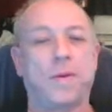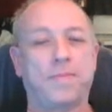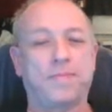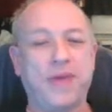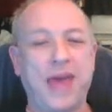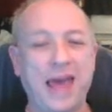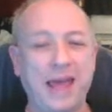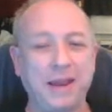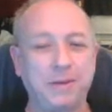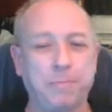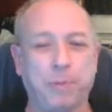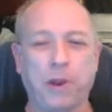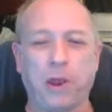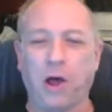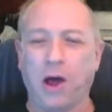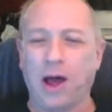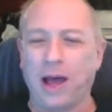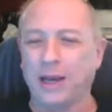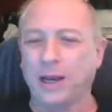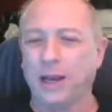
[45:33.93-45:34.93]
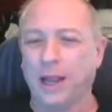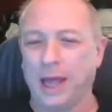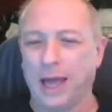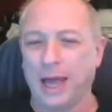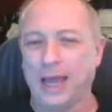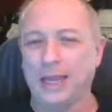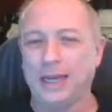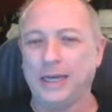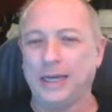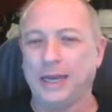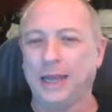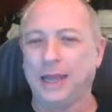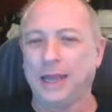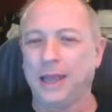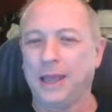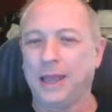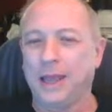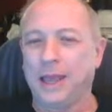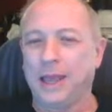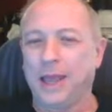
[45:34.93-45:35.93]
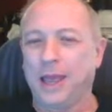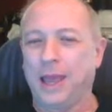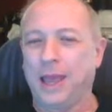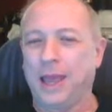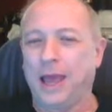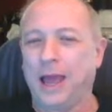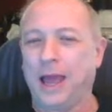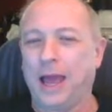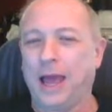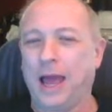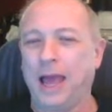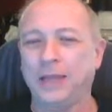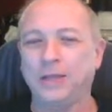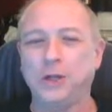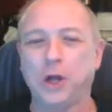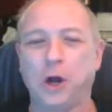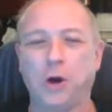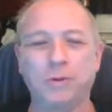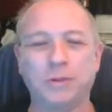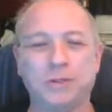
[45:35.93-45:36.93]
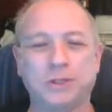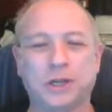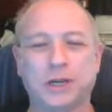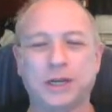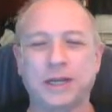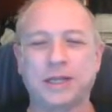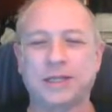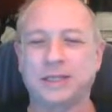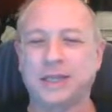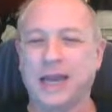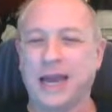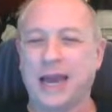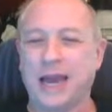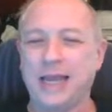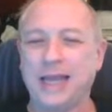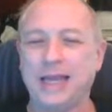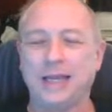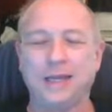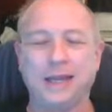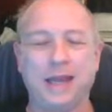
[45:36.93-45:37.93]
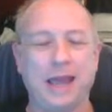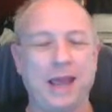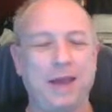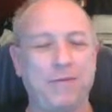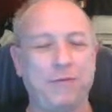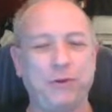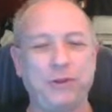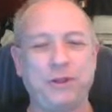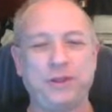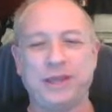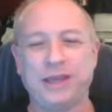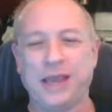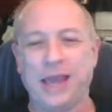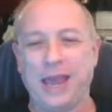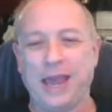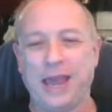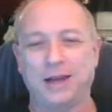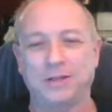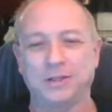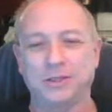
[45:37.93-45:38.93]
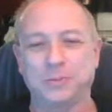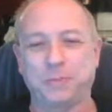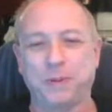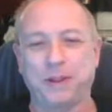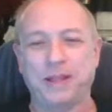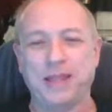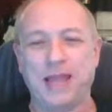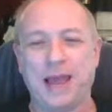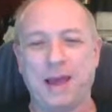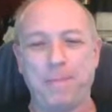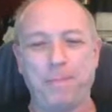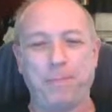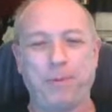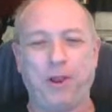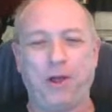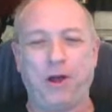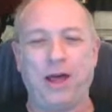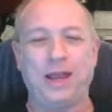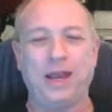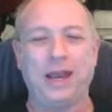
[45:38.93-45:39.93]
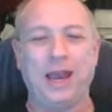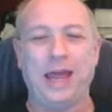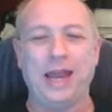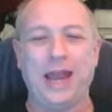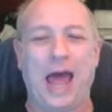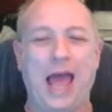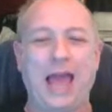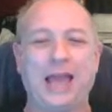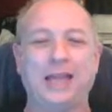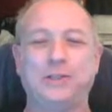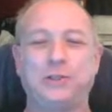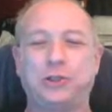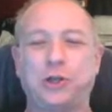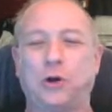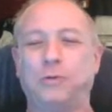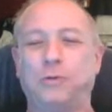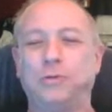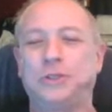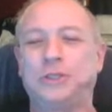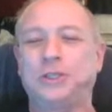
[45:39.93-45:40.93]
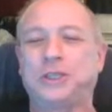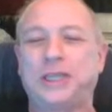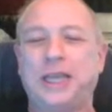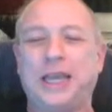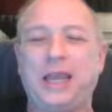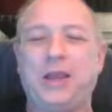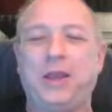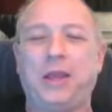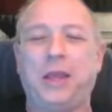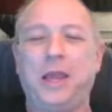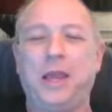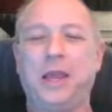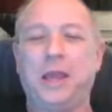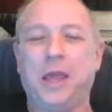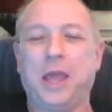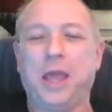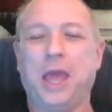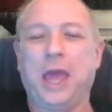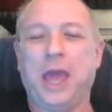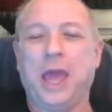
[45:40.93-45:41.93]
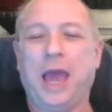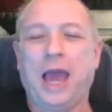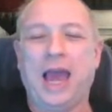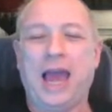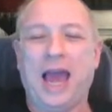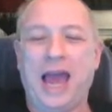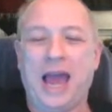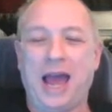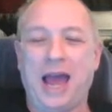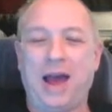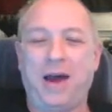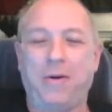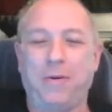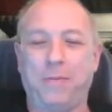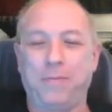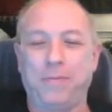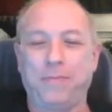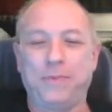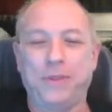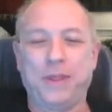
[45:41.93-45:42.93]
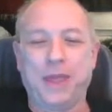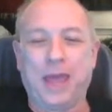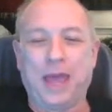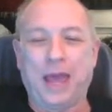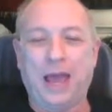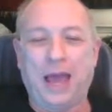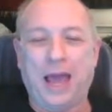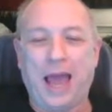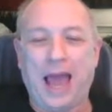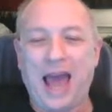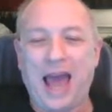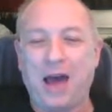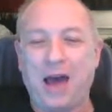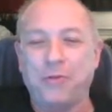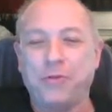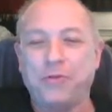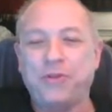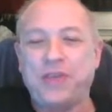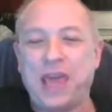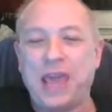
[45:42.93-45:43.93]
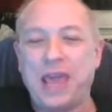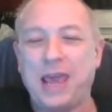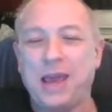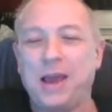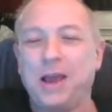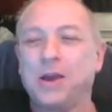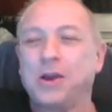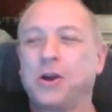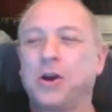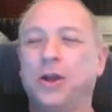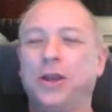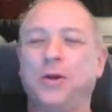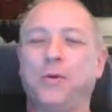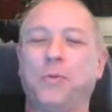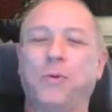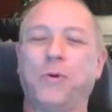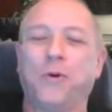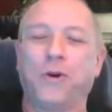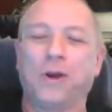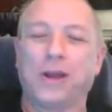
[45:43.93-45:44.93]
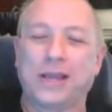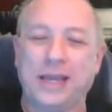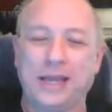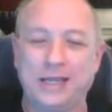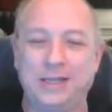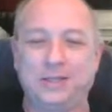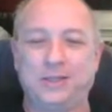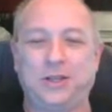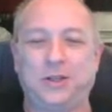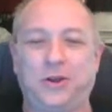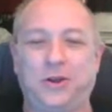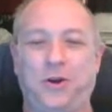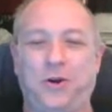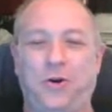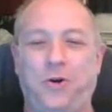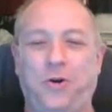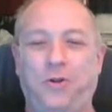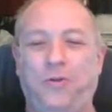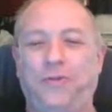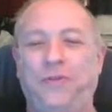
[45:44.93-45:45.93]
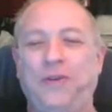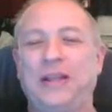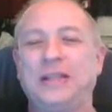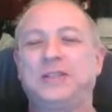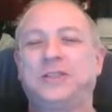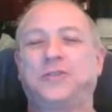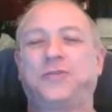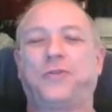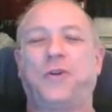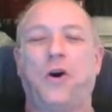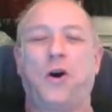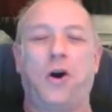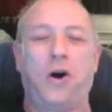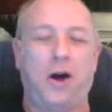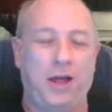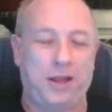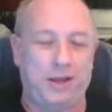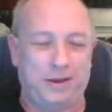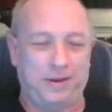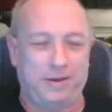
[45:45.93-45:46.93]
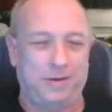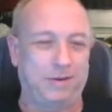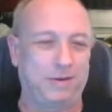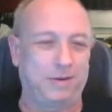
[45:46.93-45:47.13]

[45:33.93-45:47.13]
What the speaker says: That plot line, I know it's going to tie into everything else, but that plot line, I don't see how they're going to work into the whole Vince Vaughn.